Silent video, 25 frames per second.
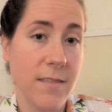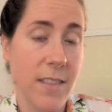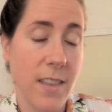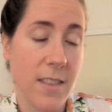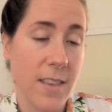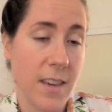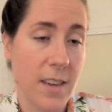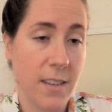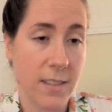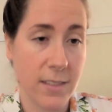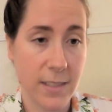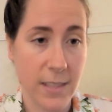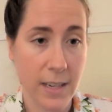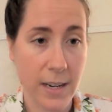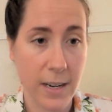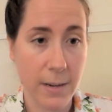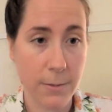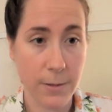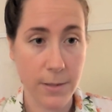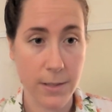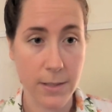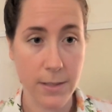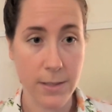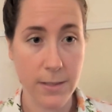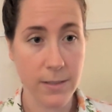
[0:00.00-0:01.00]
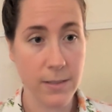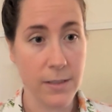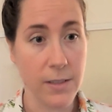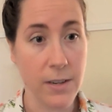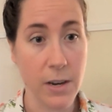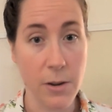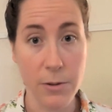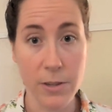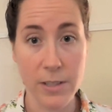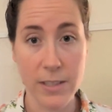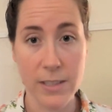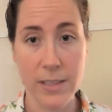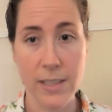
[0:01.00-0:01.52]
the things that I was
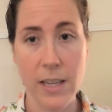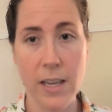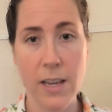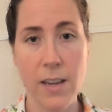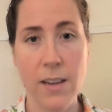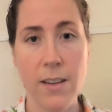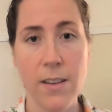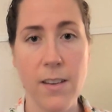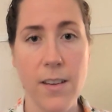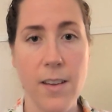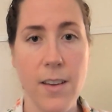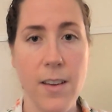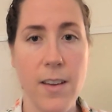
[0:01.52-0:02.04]
noticing.